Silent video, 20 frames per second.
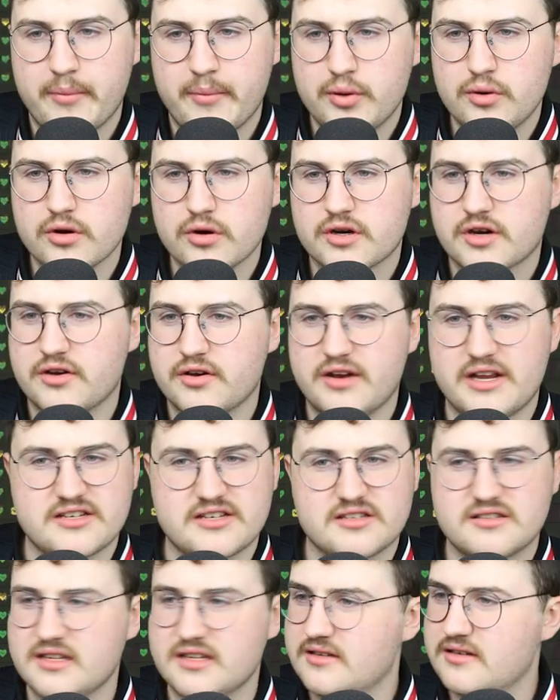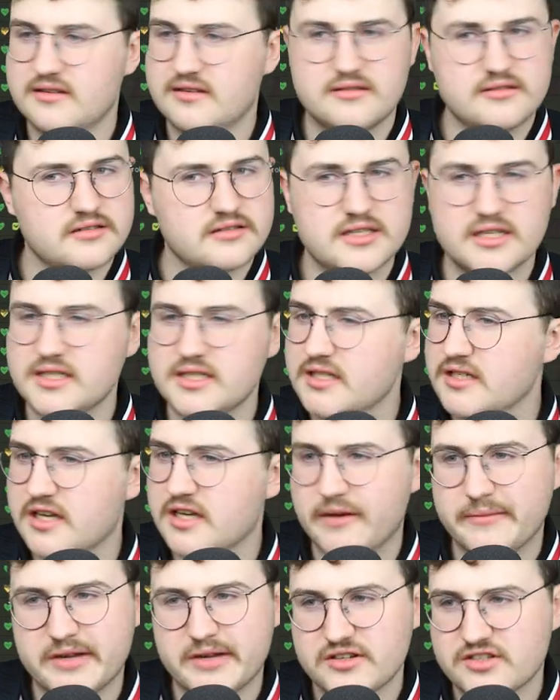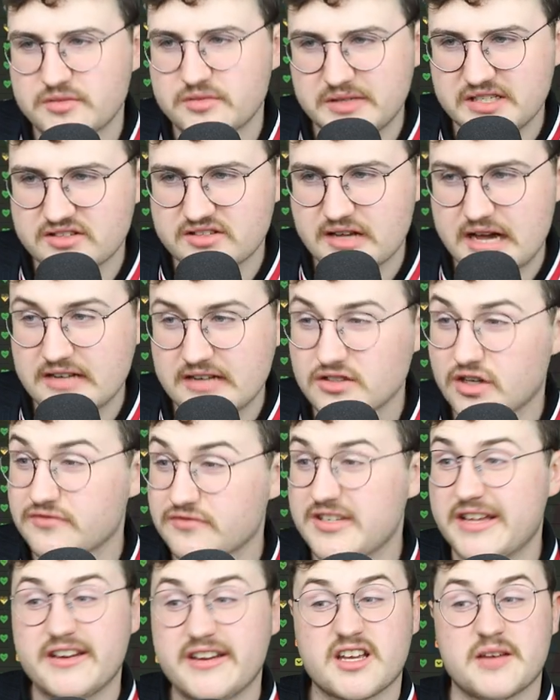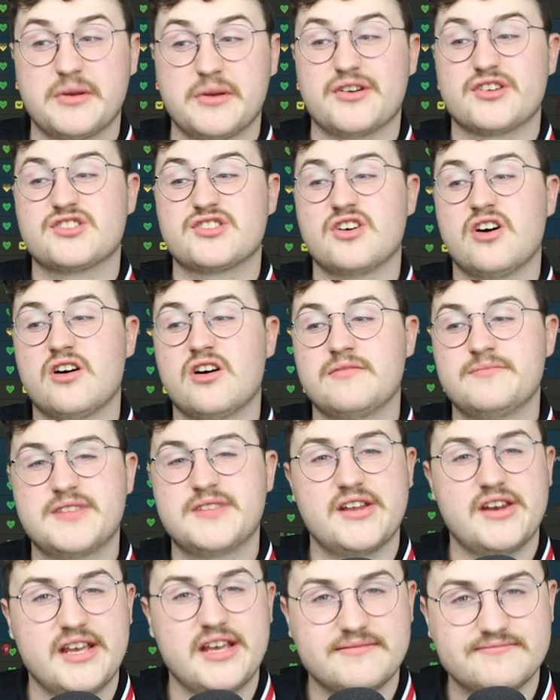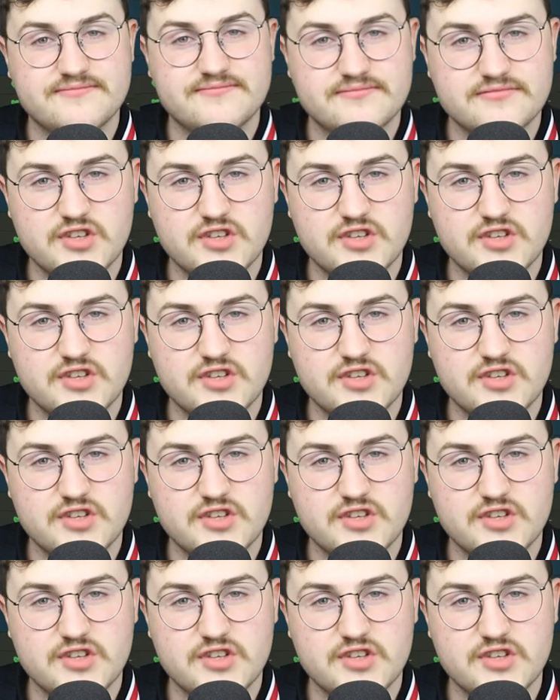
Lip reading: Poor Chris didn't come here to be slagged off, didn't come here at all, did he?